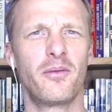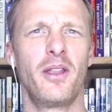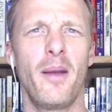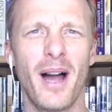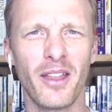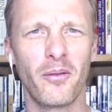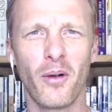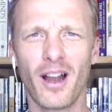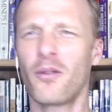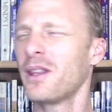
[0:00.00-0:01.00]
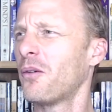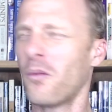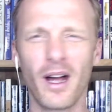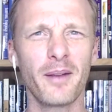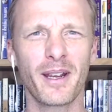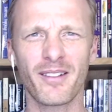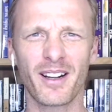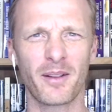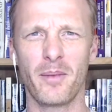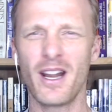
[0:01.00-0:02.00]
Am I the one? Are we the one? Am I
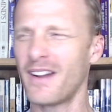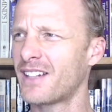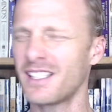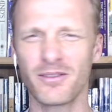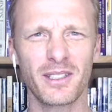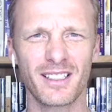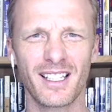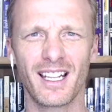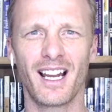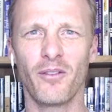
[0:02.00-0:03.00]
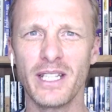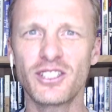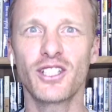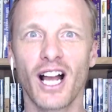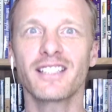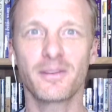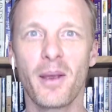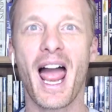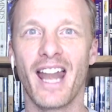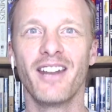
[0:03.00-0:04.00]
ready to get married and have kids? We just
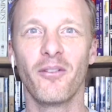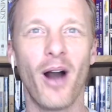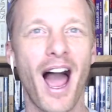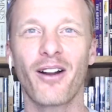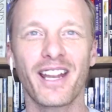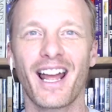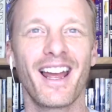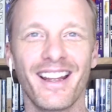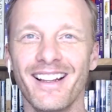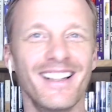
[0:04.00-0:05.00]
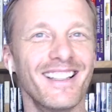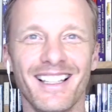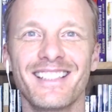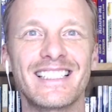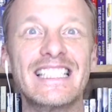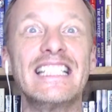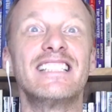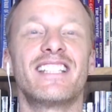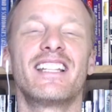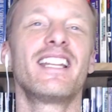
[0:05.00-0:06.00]
met. How could I? That's
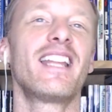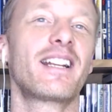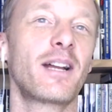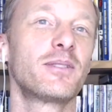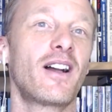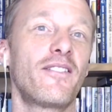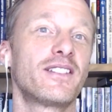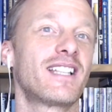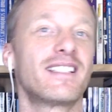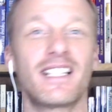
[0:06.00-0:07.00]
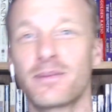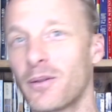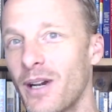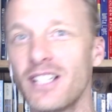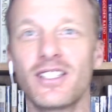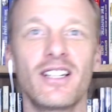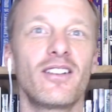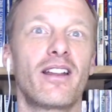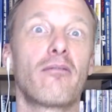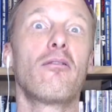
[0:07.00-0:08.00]
easy. And then that comes off as that desperation.
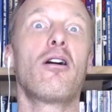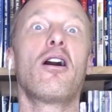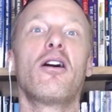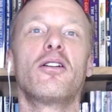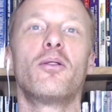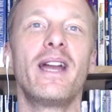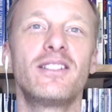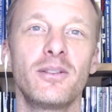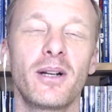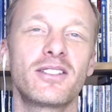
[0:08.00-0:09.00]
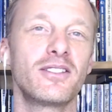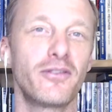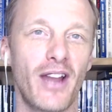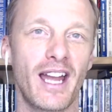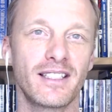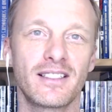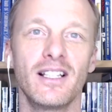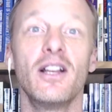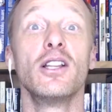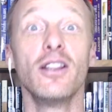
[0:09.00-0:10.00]
They're like, whoa, way too much, too fast.
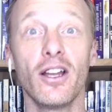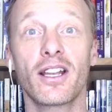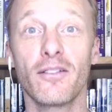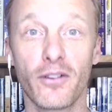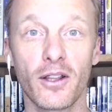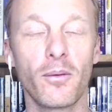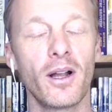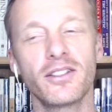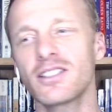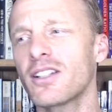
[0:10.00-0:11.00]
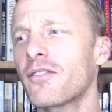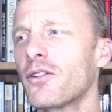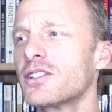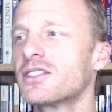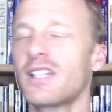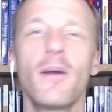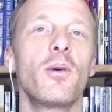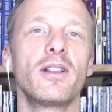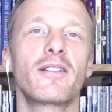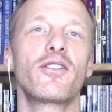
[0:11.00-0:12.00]
Looking for the one. Just look for
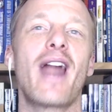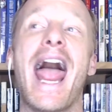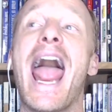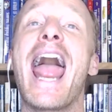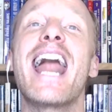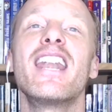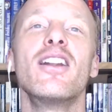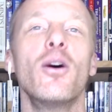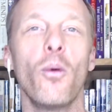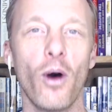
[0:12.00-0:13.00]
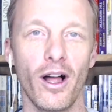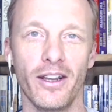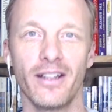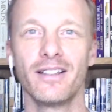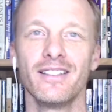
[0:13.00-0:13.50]
someone. Look for an one.